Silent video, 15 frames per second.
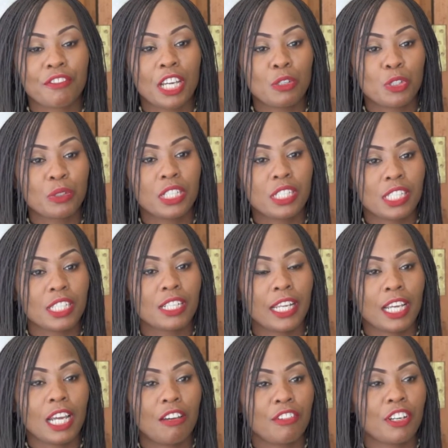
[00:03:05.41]
I usually take
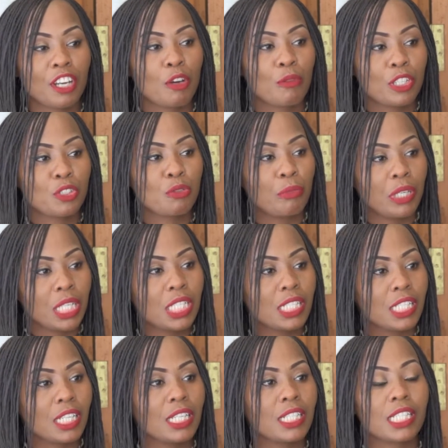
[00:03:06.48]
like half an hour to
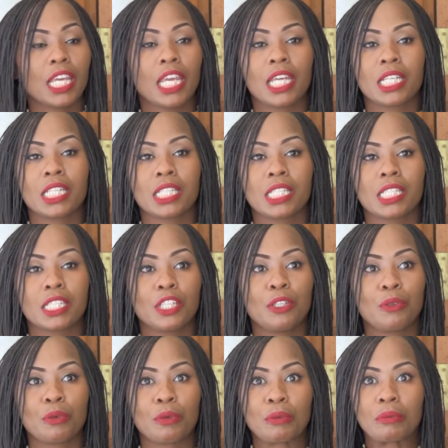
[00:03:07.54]
meditate and,
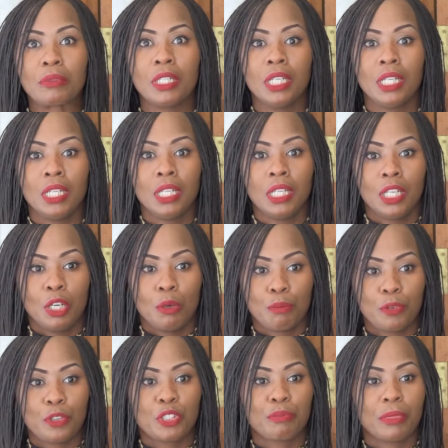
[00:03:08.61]

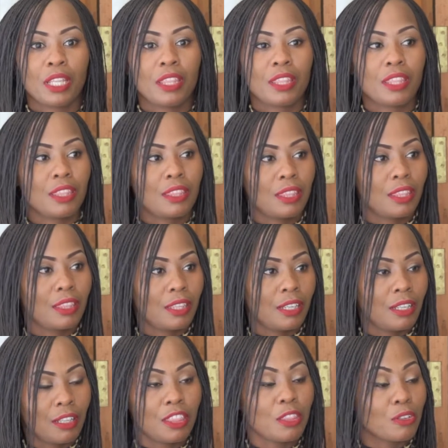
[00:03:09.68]
put my
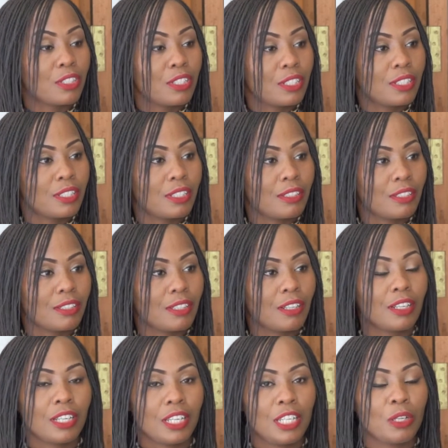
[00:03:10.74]
thoughts
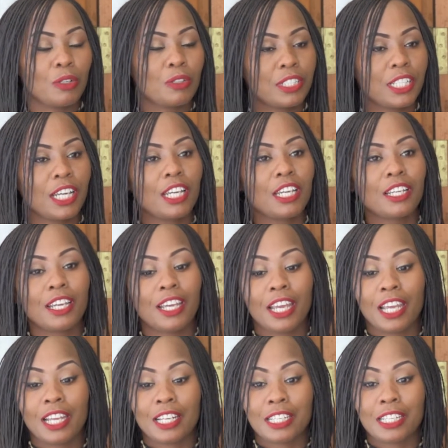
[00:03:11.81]
in order.
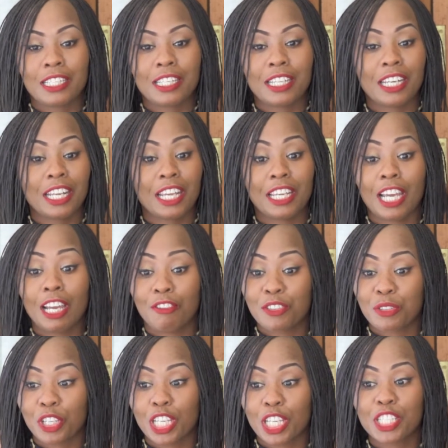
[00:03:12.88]
And then I
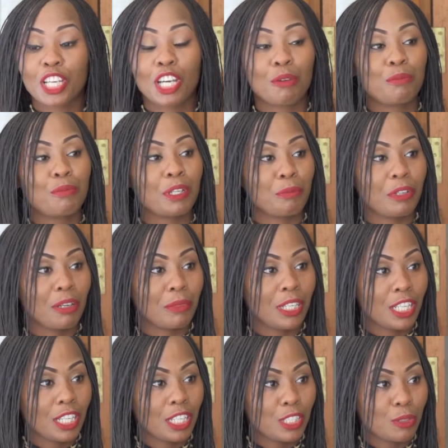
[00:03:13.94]
have to get up, prepare
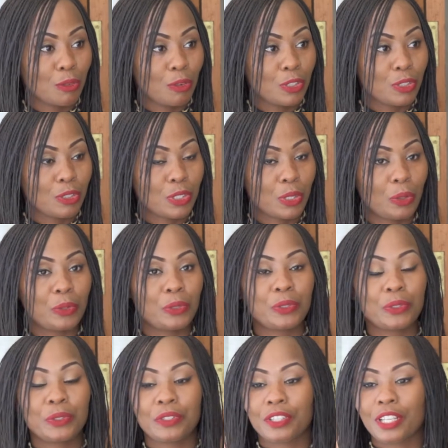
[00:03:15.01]
my kids to go to
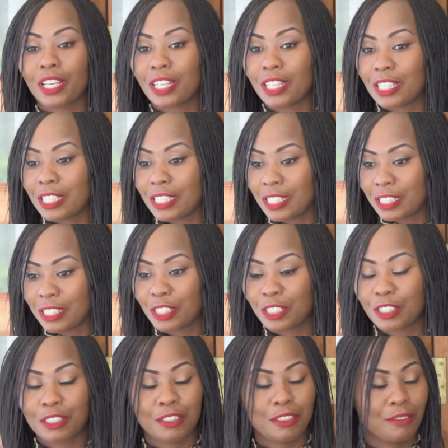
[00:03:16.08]
school, then
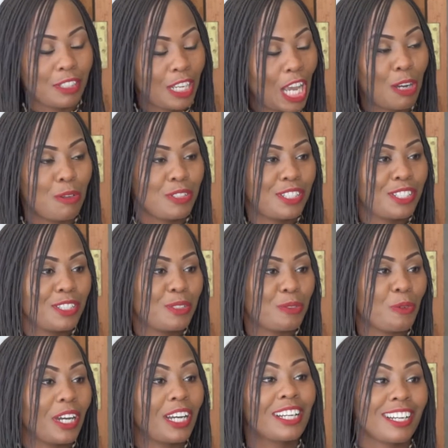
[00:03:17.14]
out
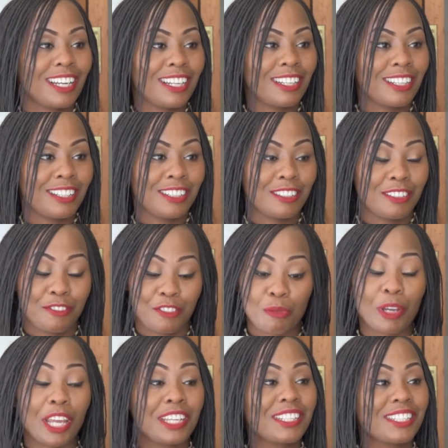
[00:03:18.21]
to work
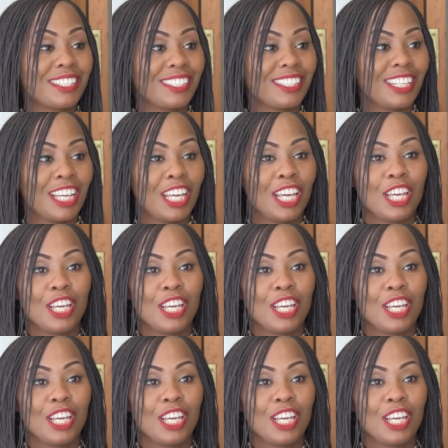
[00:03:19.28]
from 8.